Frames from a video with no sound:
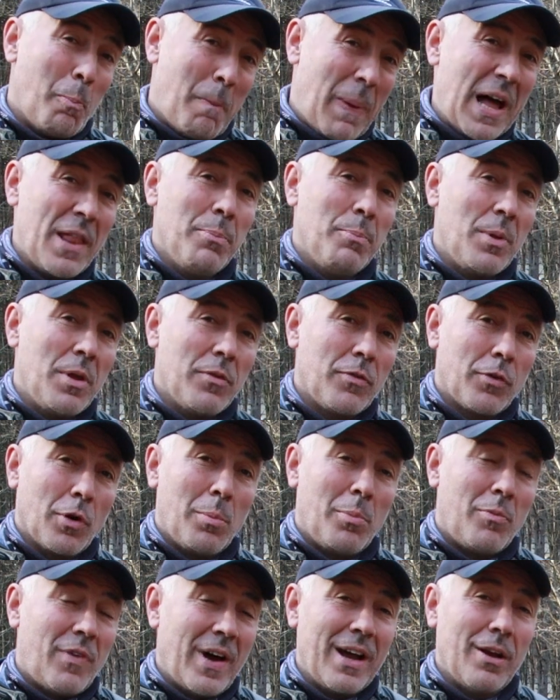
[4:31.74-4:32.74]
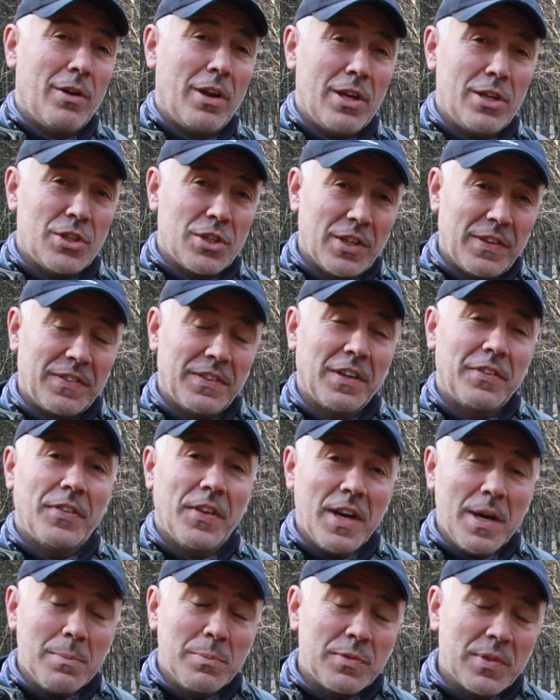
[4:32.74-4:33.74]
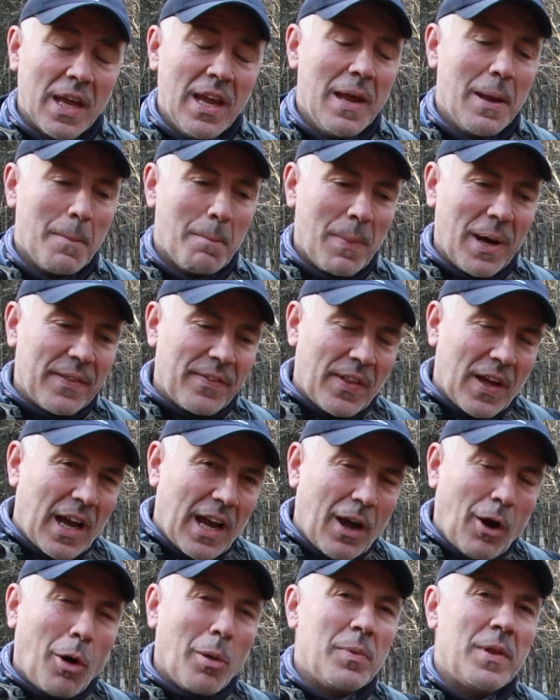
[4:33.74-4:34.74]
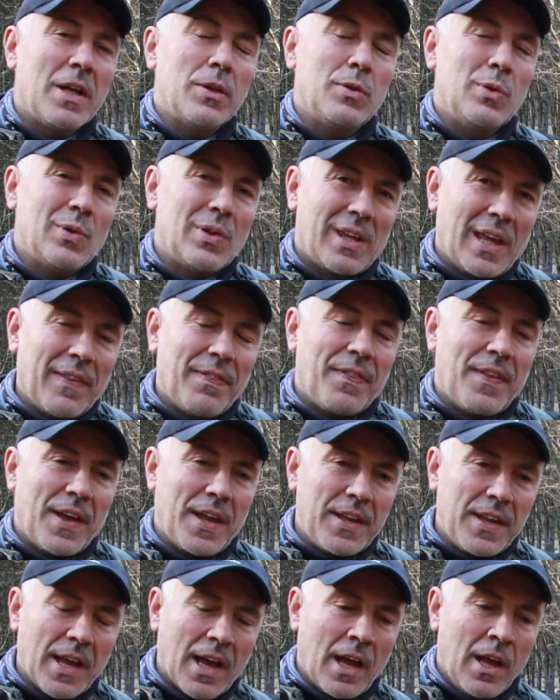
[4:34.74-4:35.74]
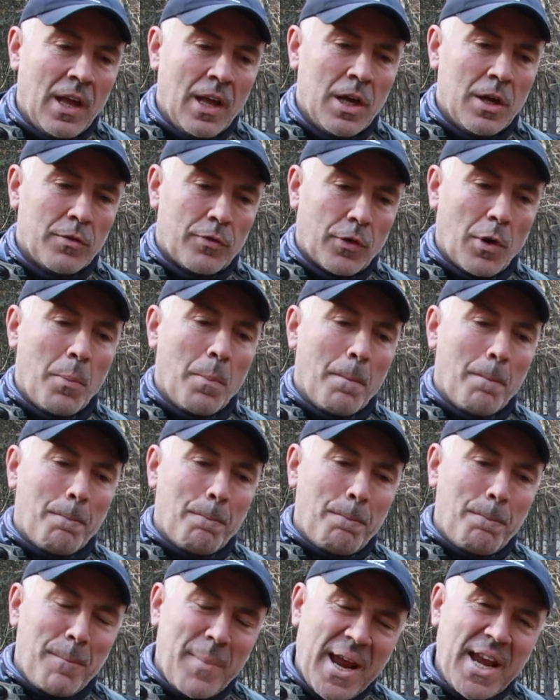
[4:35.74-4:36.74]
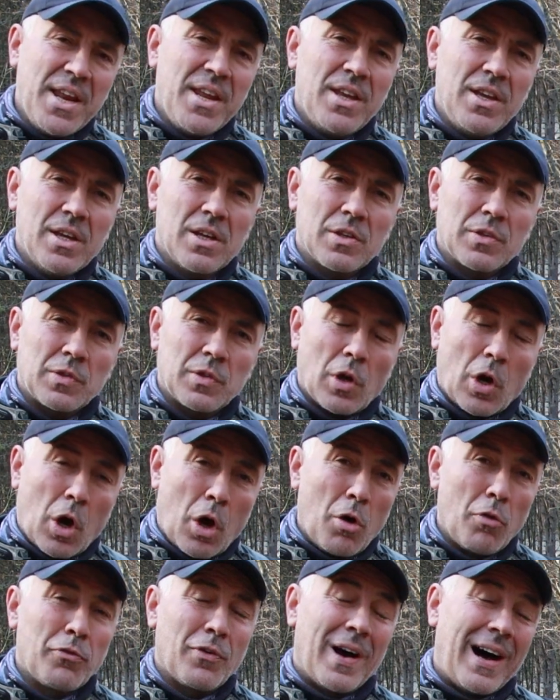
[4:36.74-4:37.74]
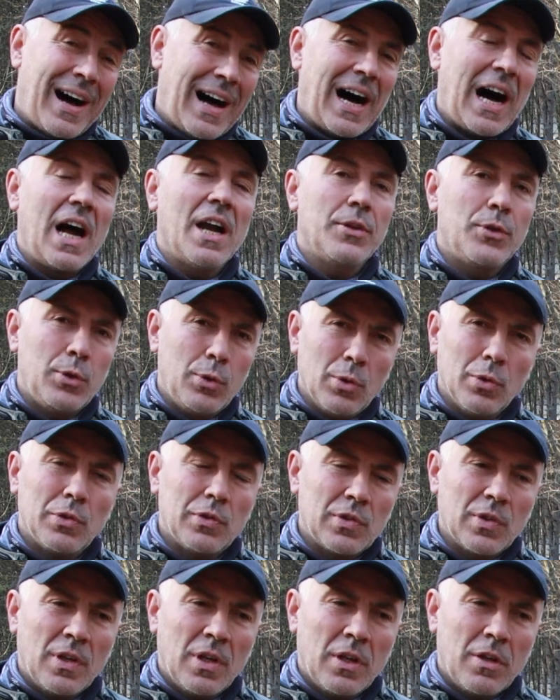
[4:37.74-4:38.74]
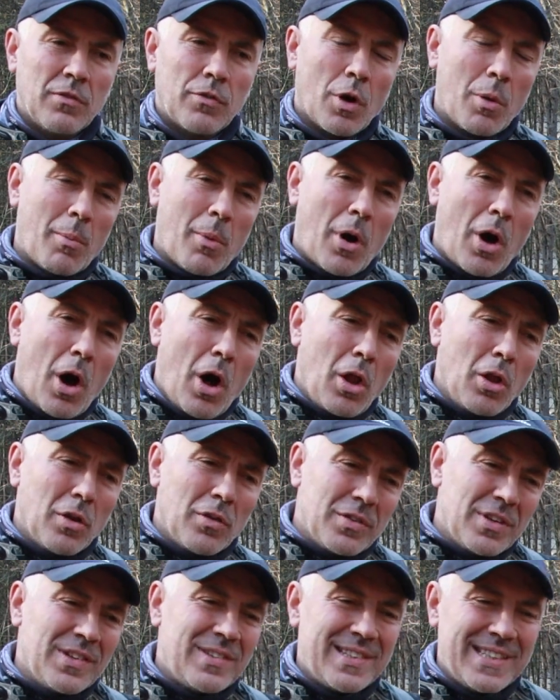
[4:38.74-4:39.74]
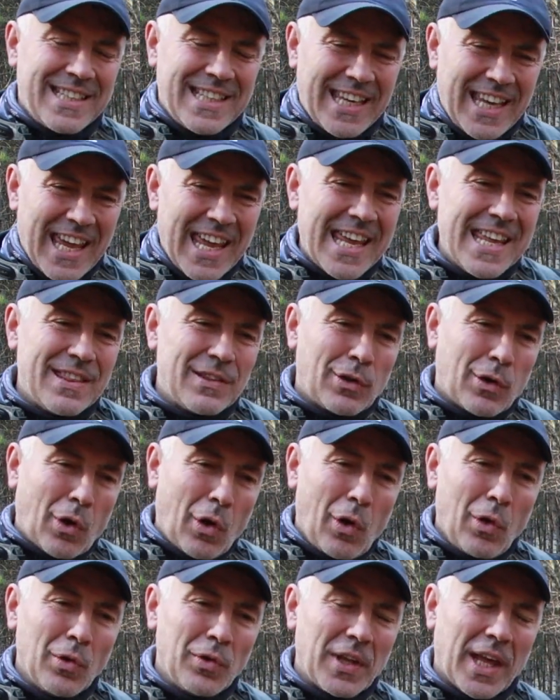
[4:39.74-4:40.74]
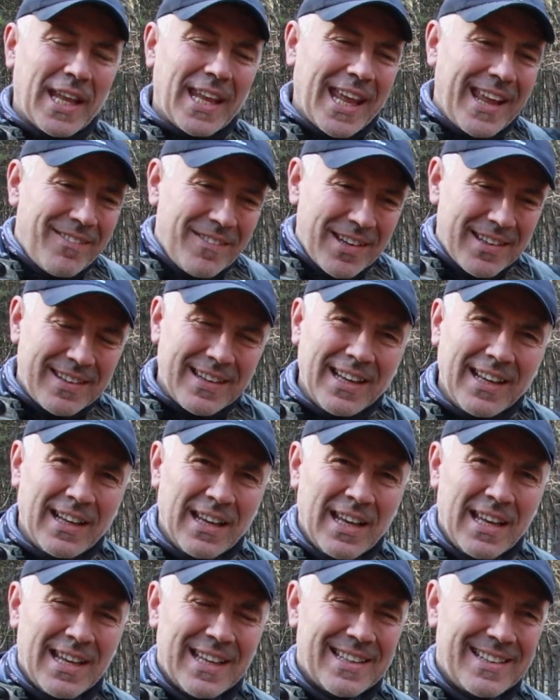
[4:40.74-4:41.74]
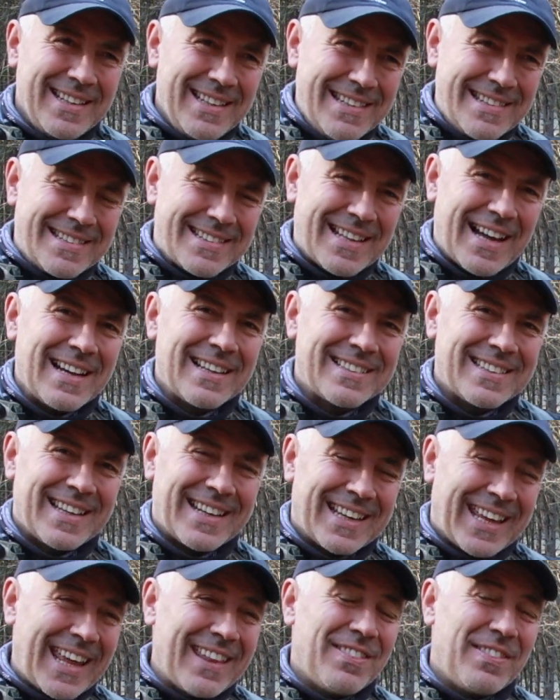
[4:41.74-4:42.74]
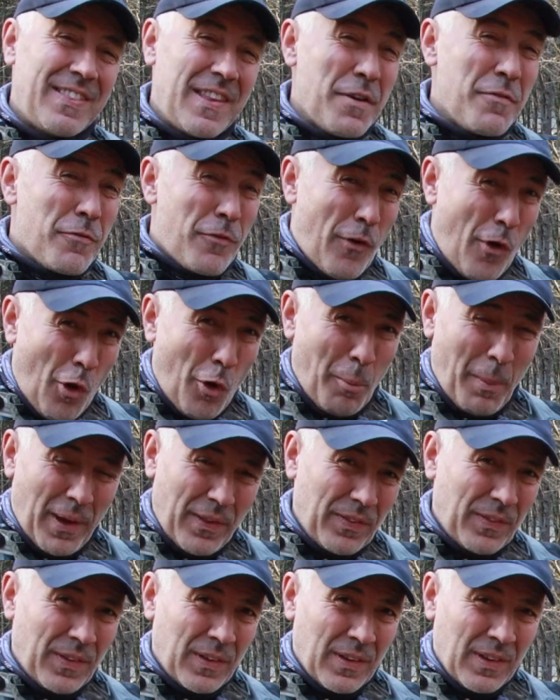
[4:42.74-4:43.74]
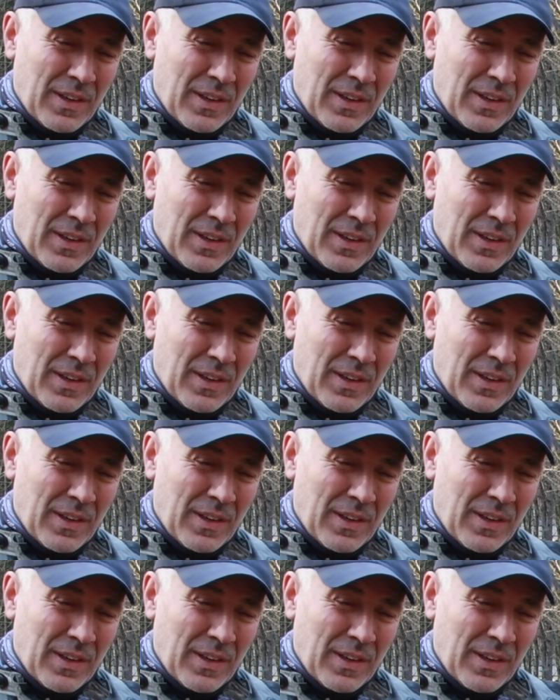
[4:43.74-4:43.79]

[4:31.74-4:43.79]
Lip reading: ban me from violating the terms, but I hope that you get the idea. From many years of hard use, from all of this heat, cold and everything, these tanks are get deformed.